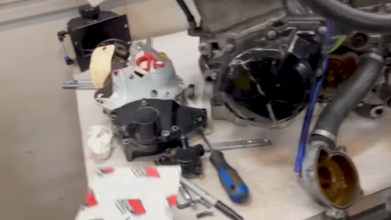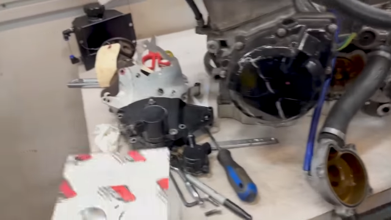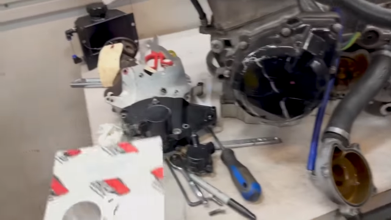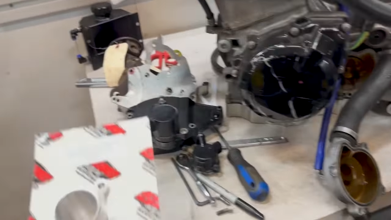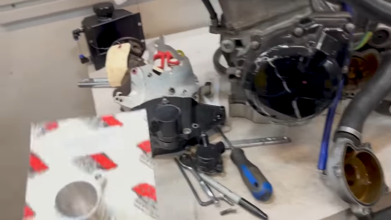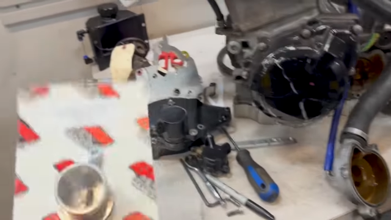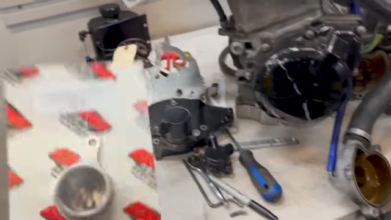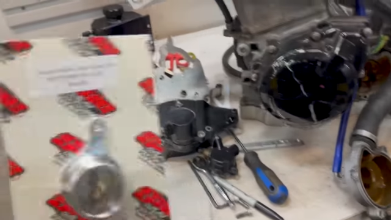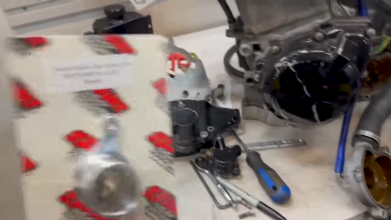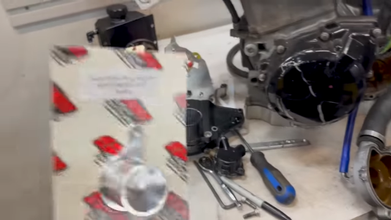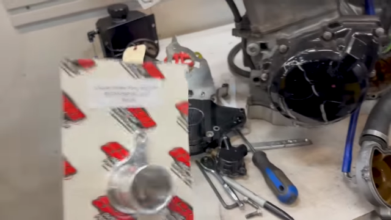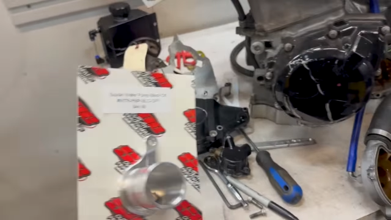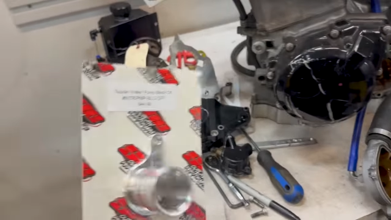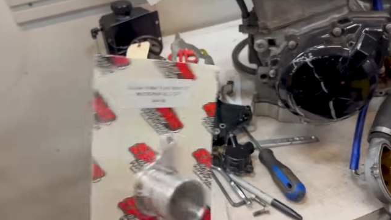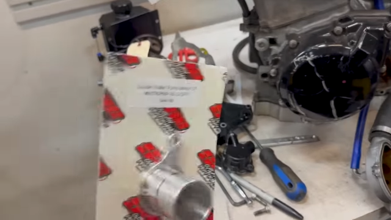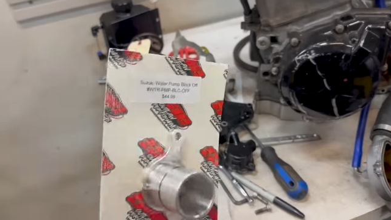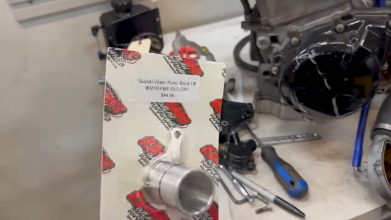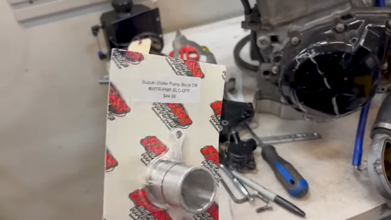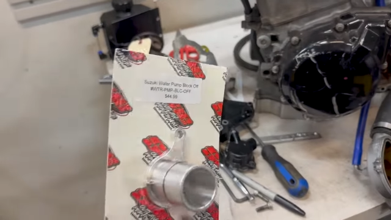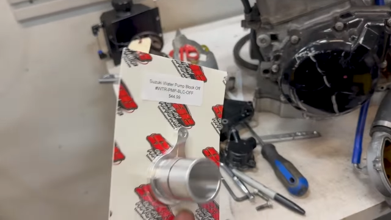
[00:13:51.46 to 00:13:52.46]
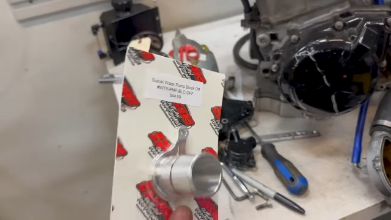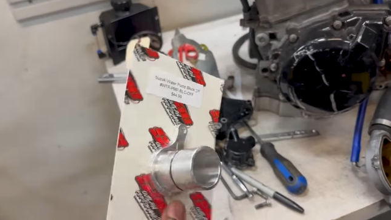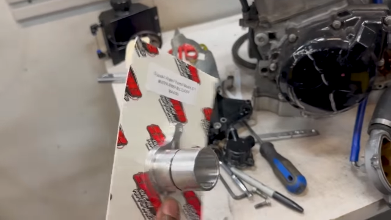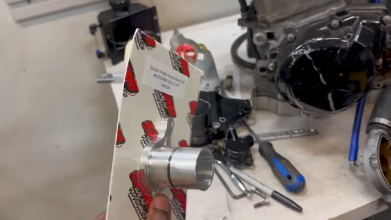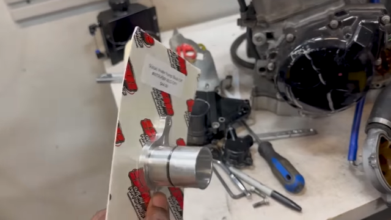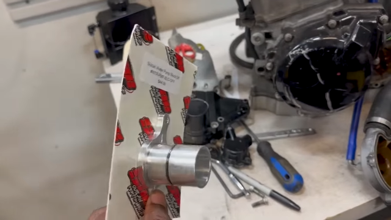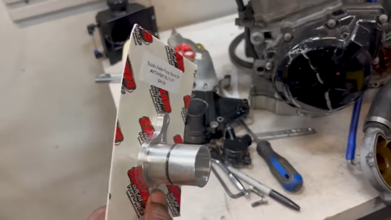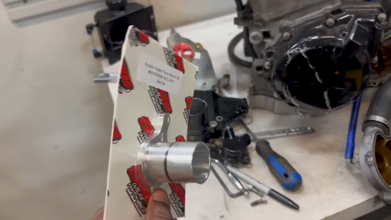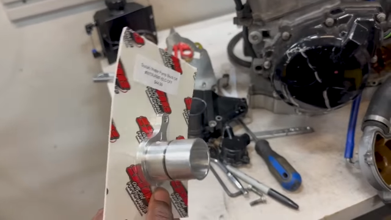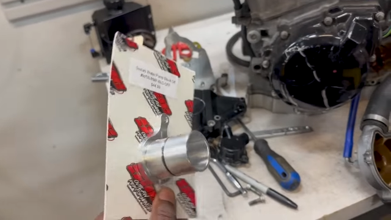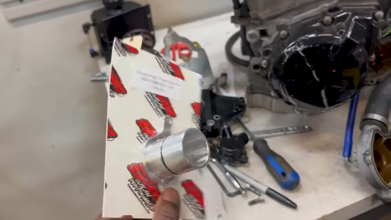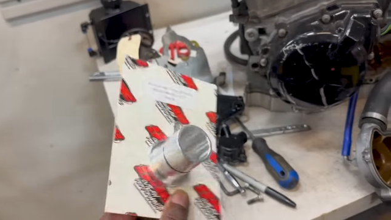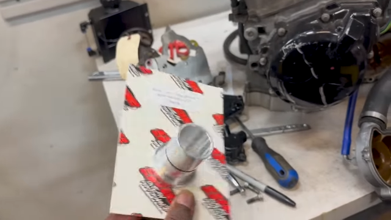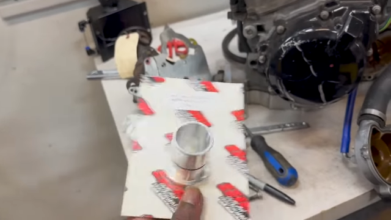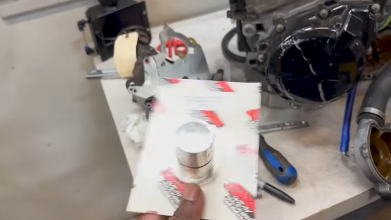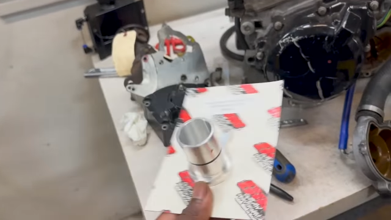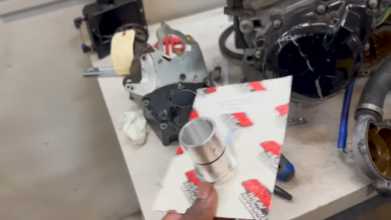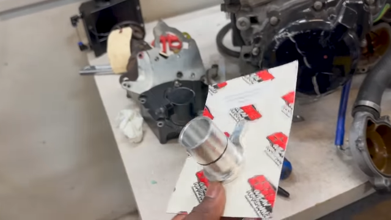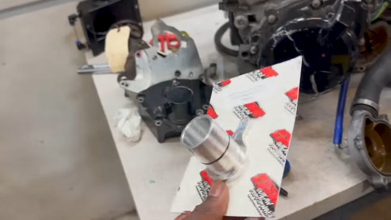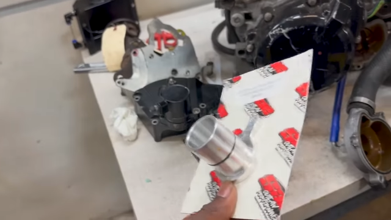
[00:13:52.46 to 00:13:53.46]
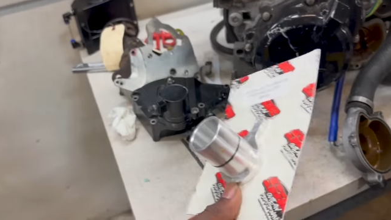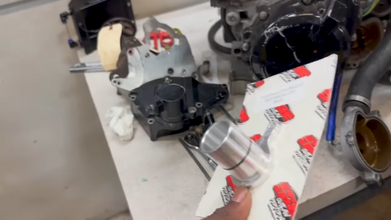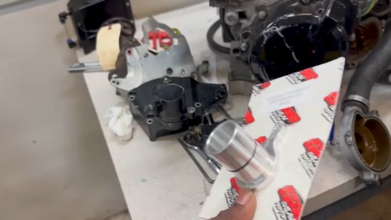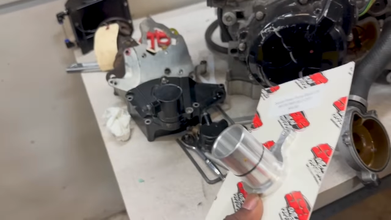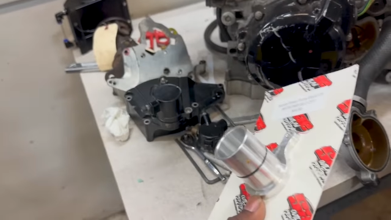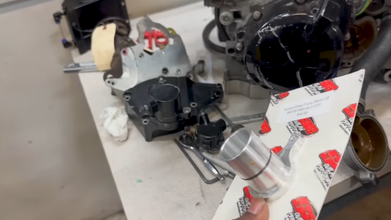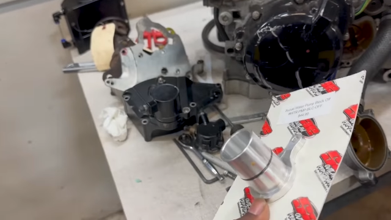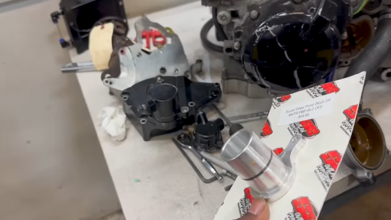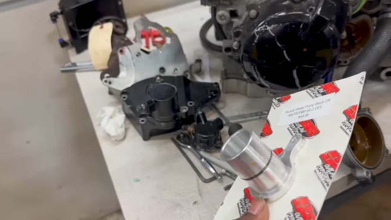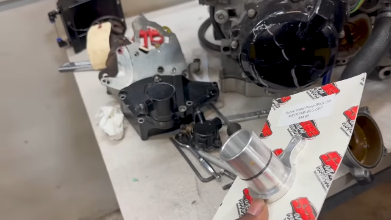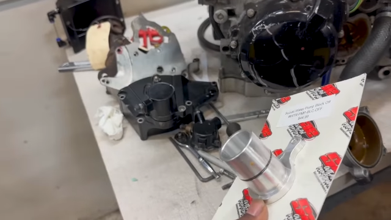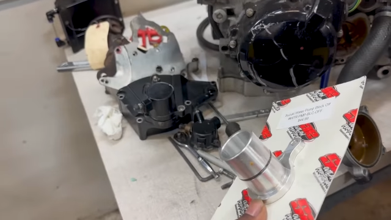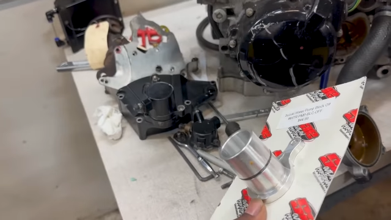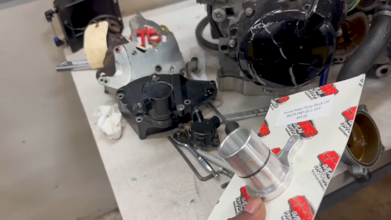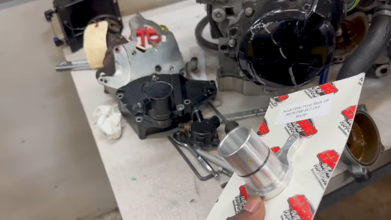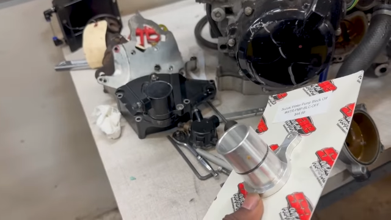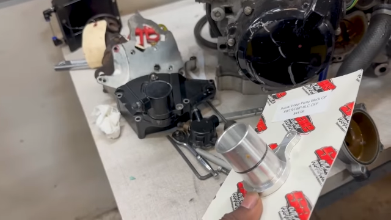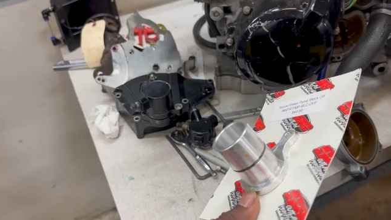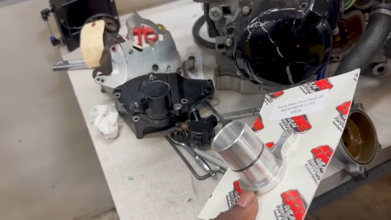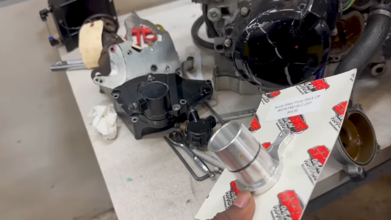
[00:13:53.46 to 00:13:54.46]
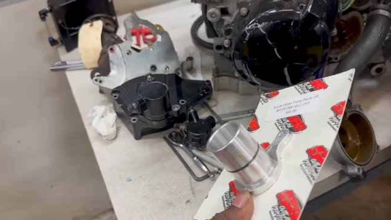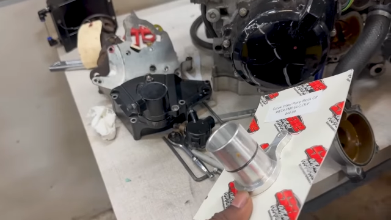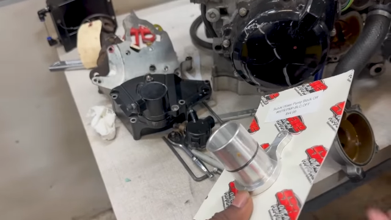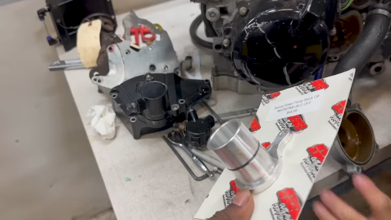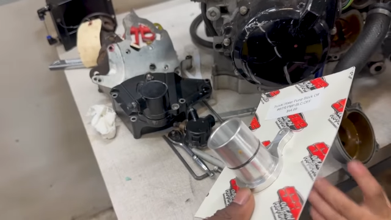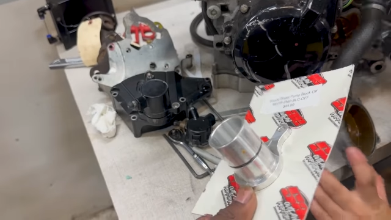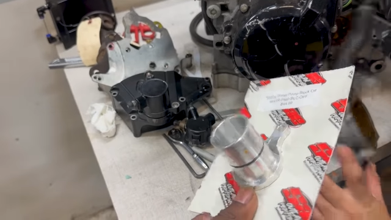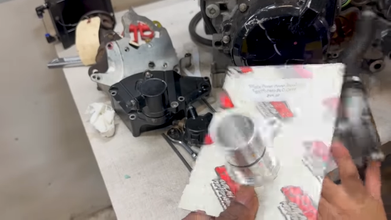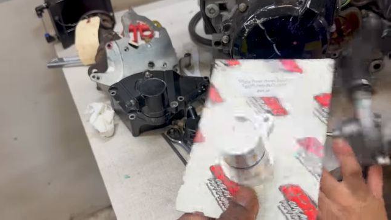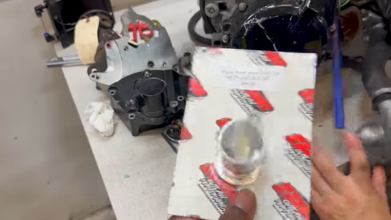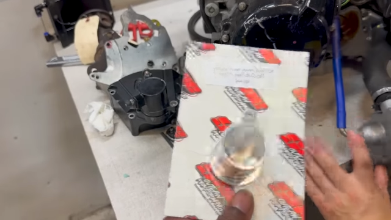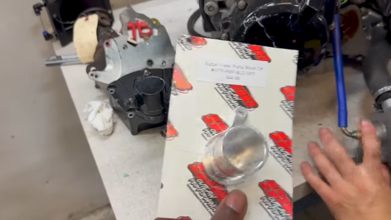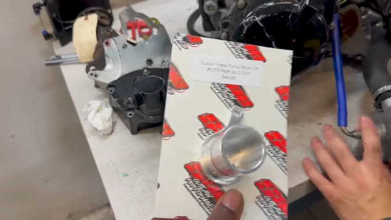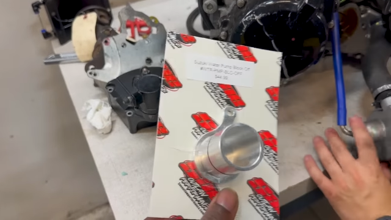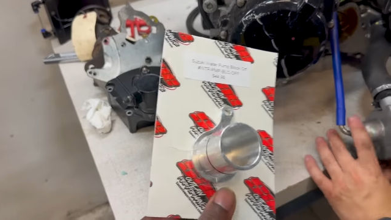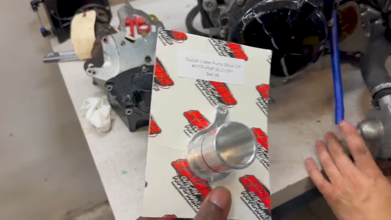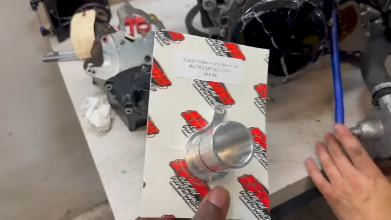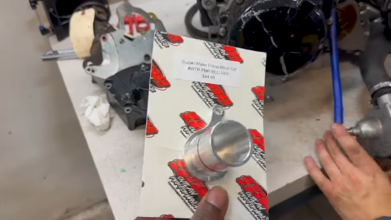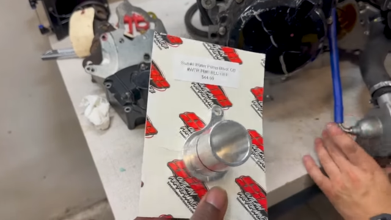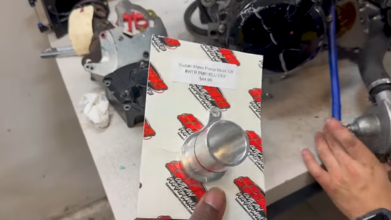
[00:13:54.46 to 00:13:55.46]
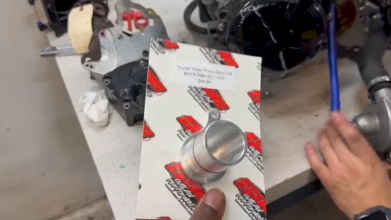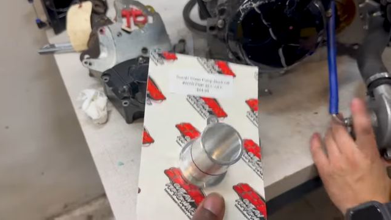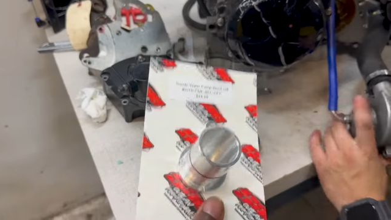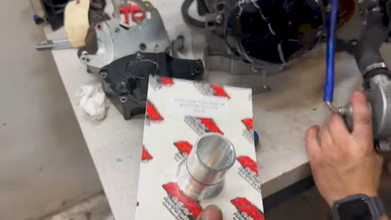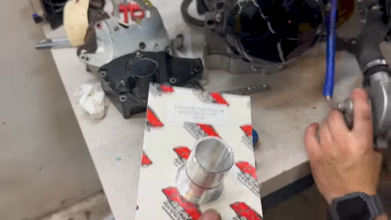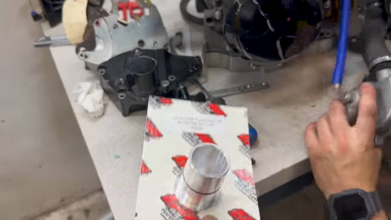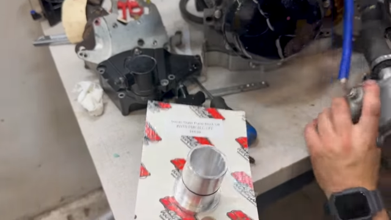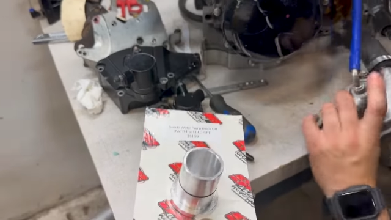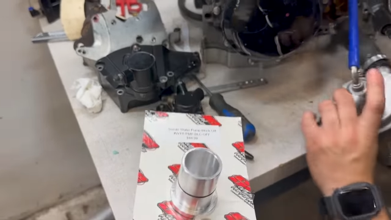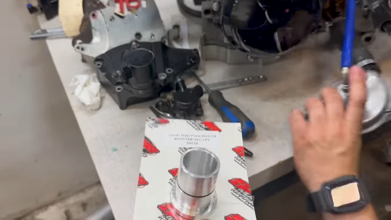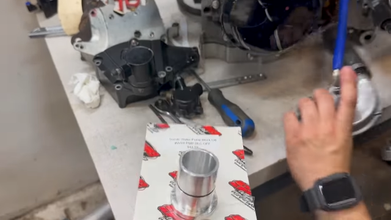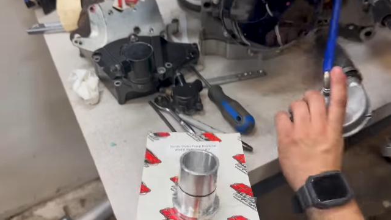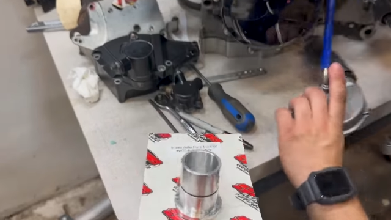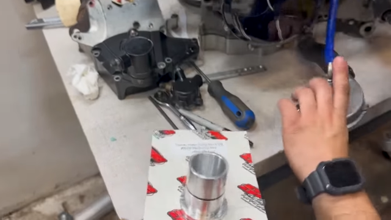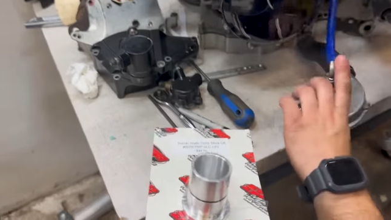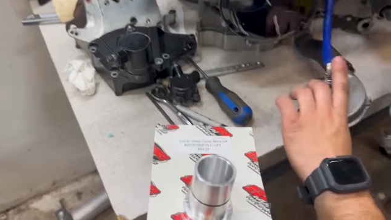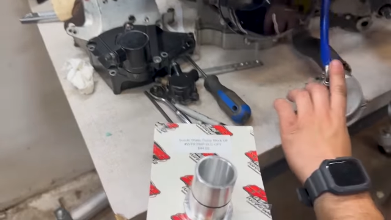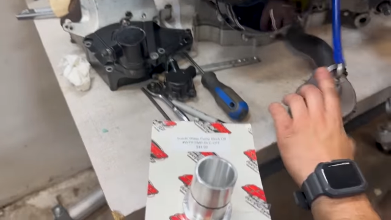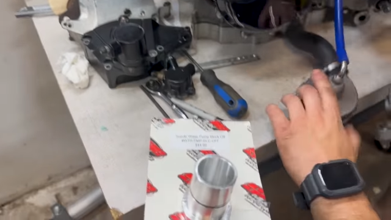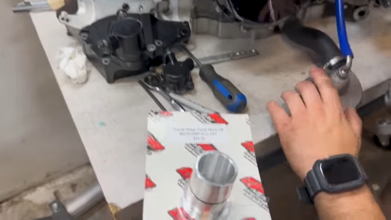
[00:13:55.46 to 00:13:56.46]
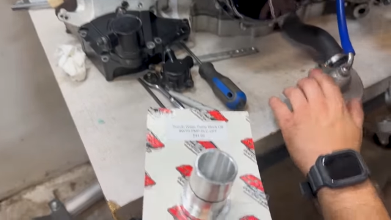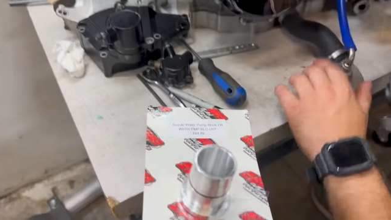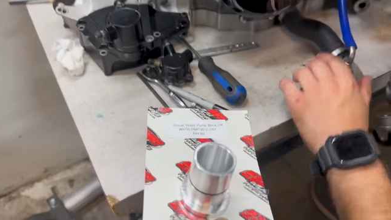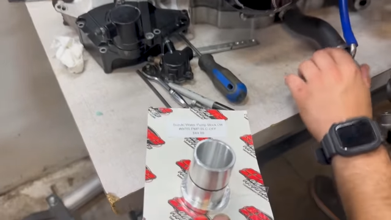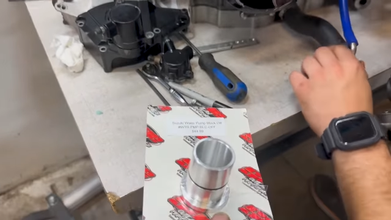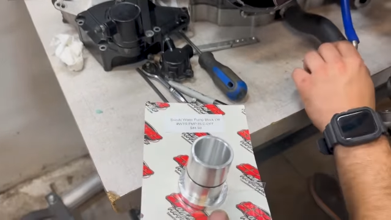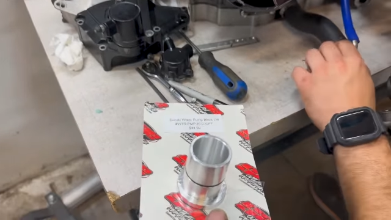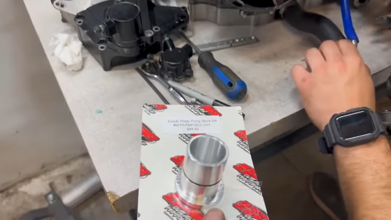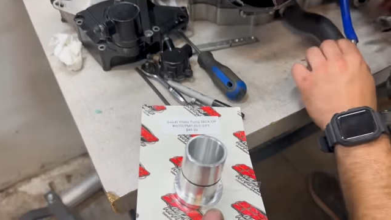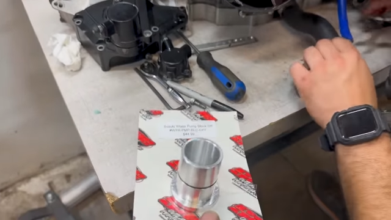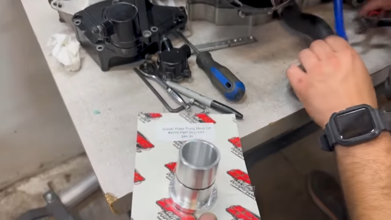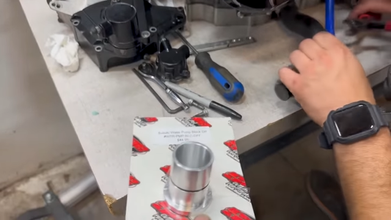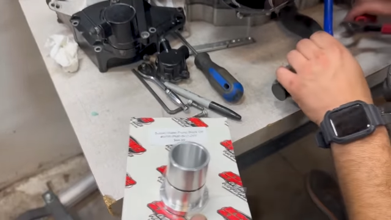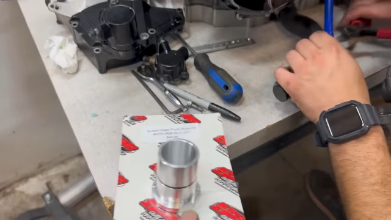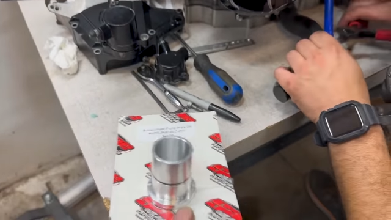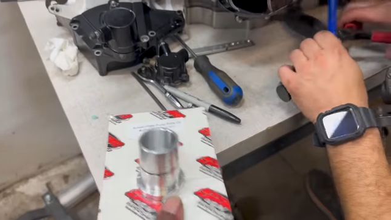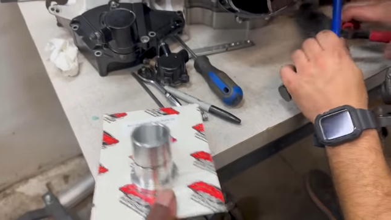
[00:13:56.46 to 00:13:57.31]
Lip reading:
Nobody's mouth can be seen.